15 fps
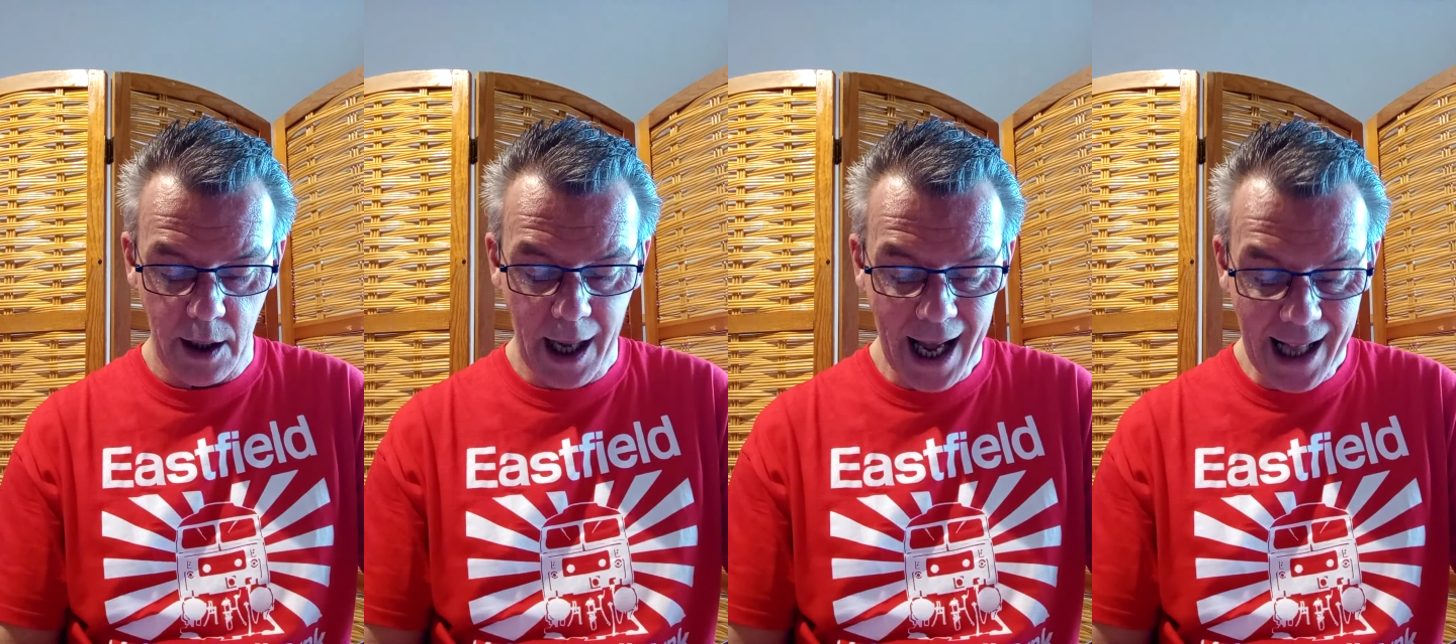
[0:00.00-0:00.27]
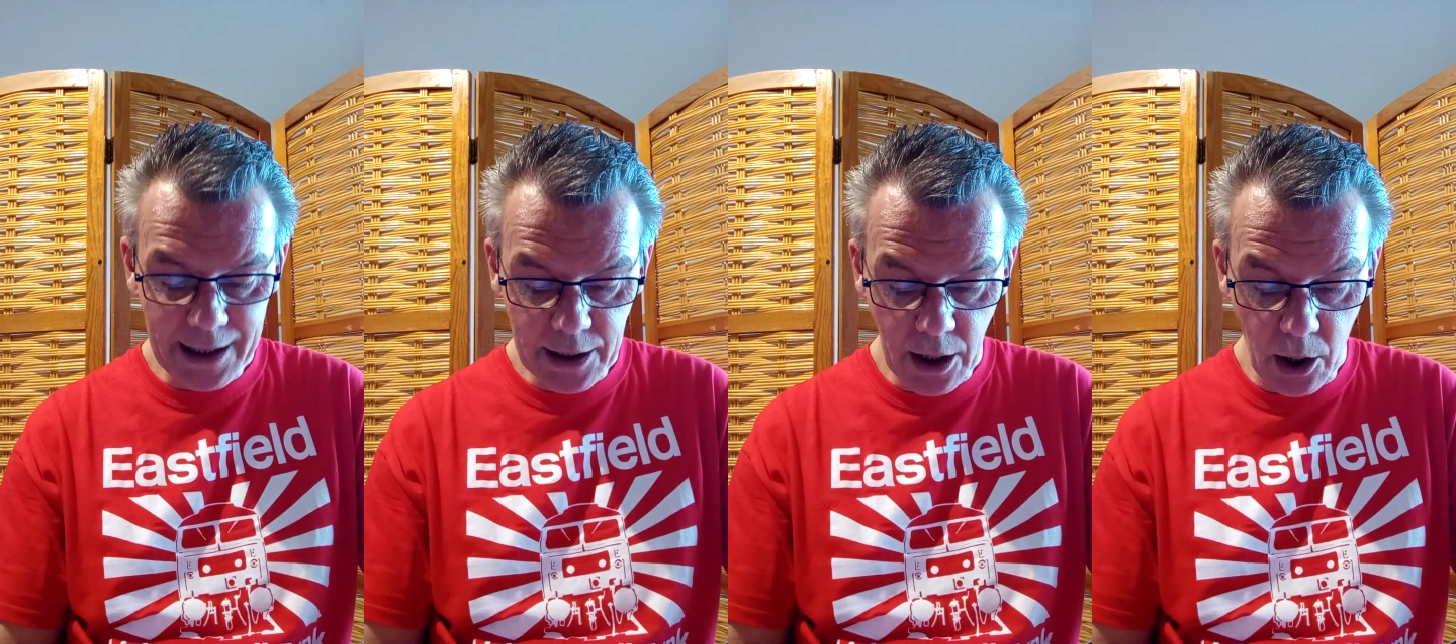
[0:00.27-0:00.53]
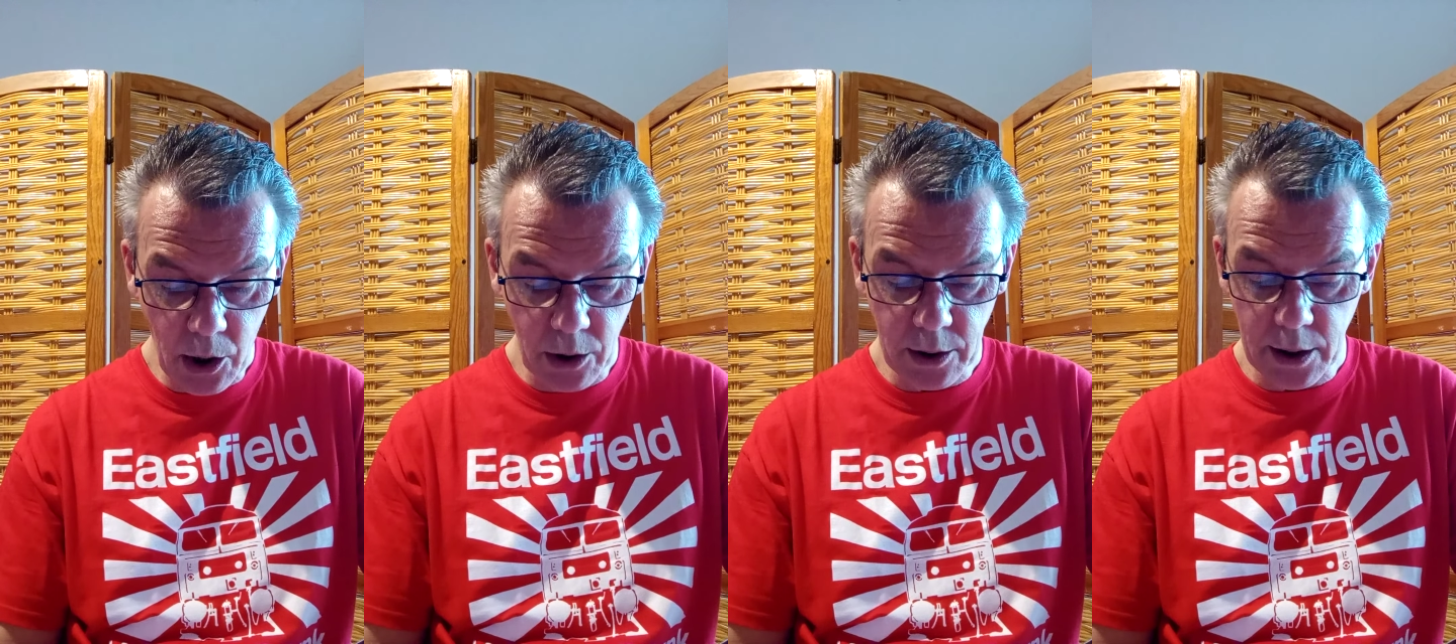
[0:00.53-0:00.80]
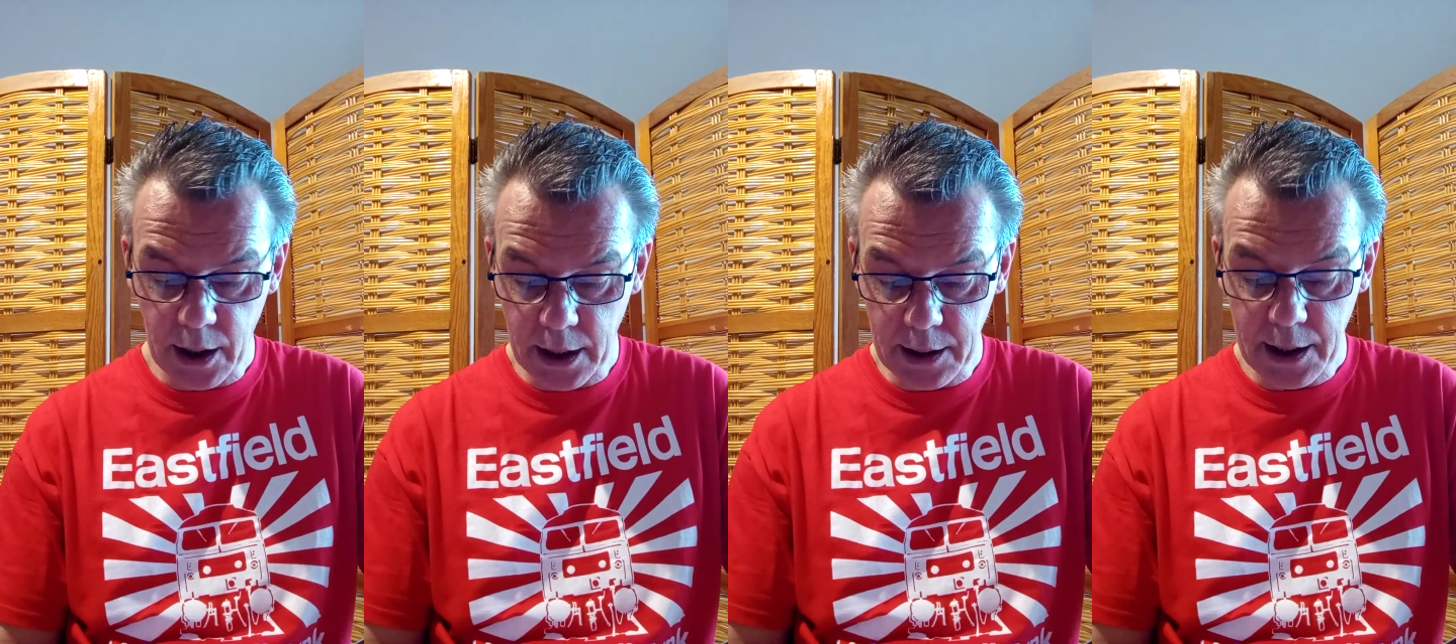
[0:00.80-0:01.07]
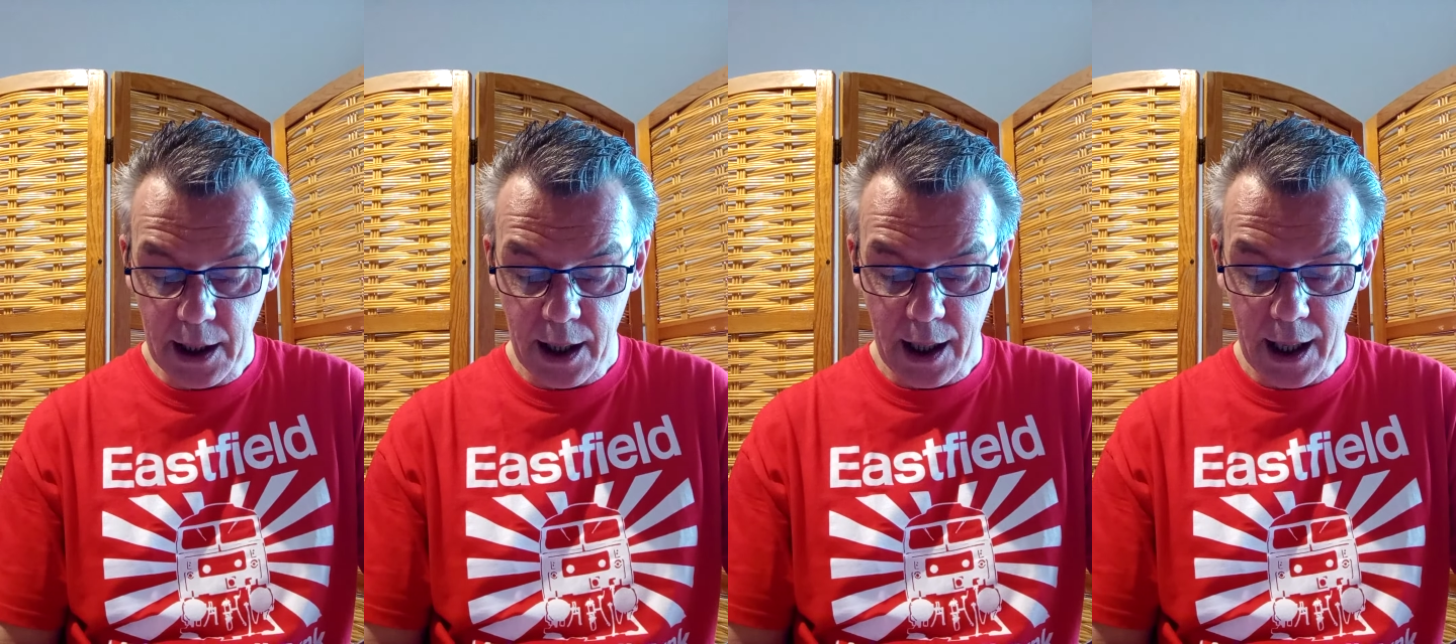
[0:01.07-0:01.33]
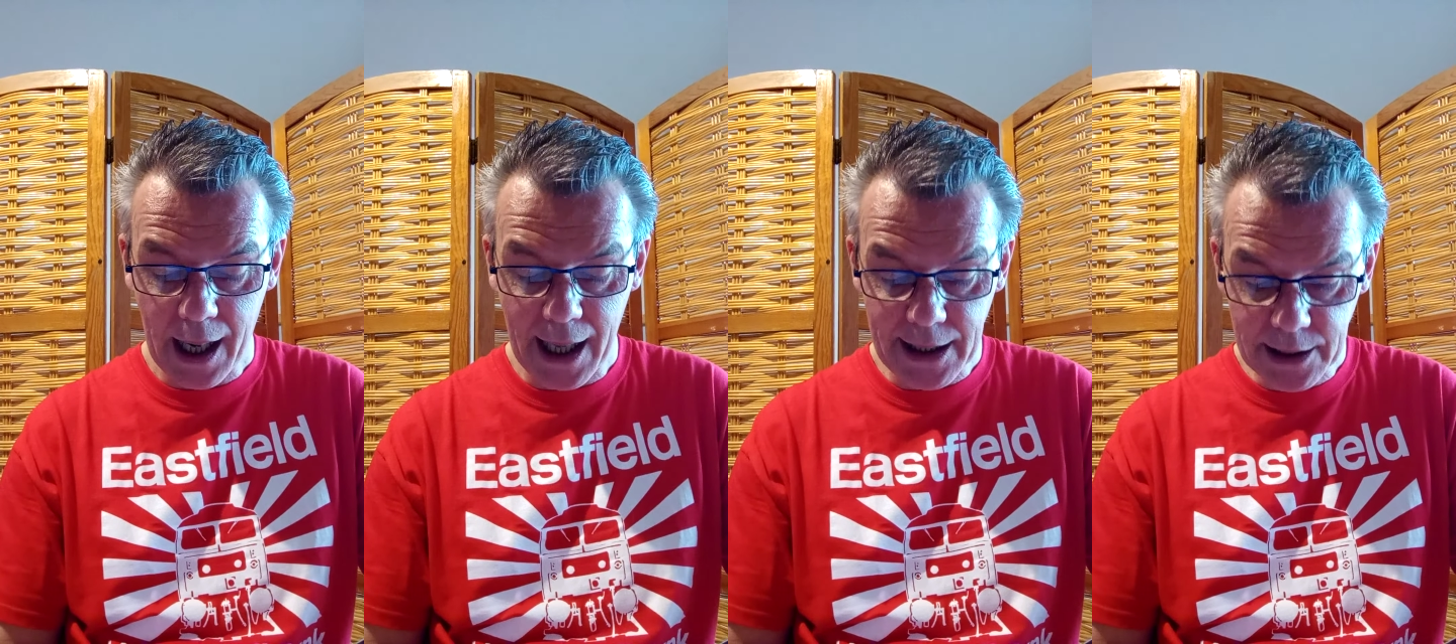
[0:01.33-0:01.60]
alcohol, and
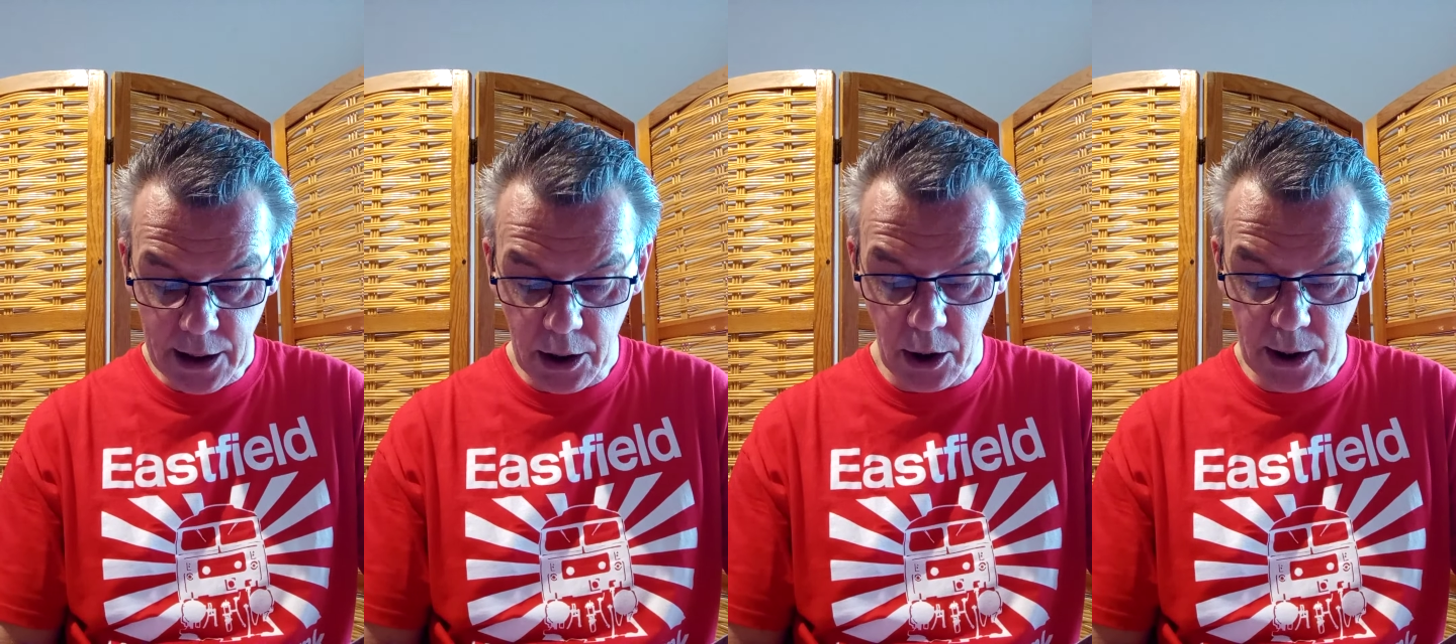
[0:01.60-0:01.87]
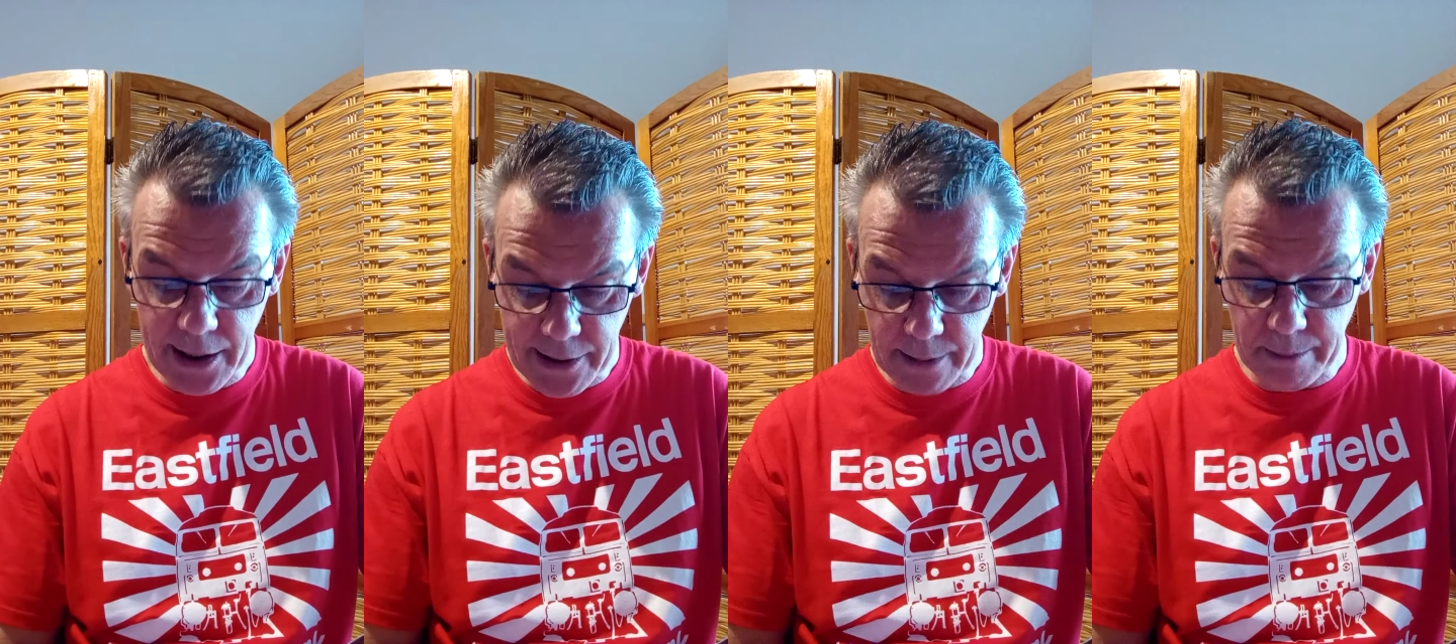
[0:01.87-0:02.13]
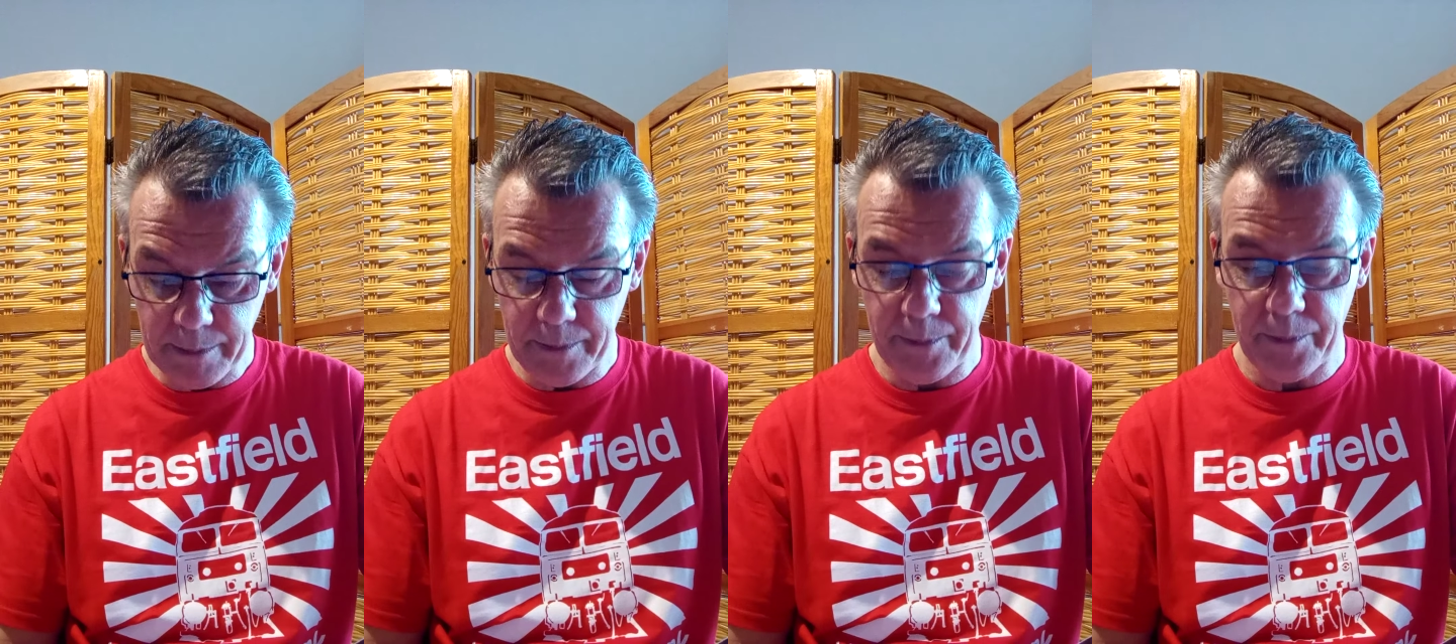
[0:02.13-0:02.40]
alcoholism.